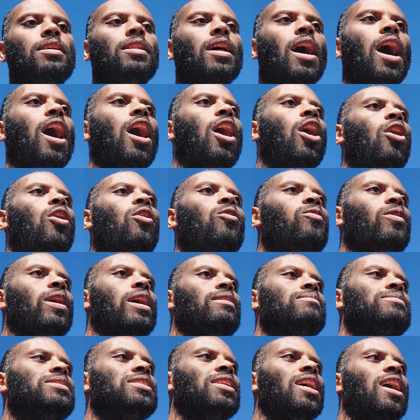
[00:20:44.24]
all
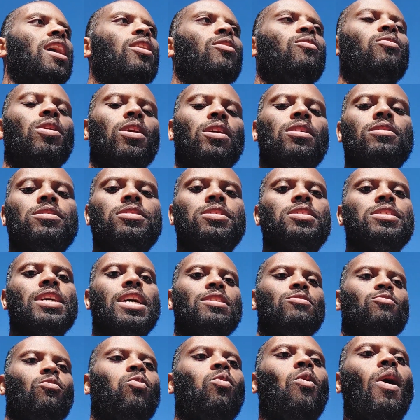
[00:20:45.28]
realms and all worlds,
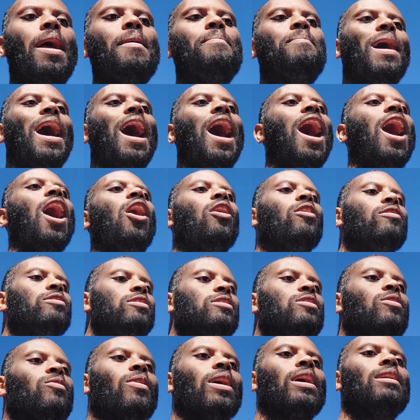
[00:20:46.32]
and wipe all of
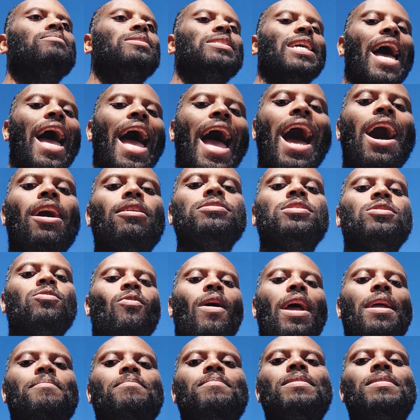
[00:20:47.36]
the realms out, right?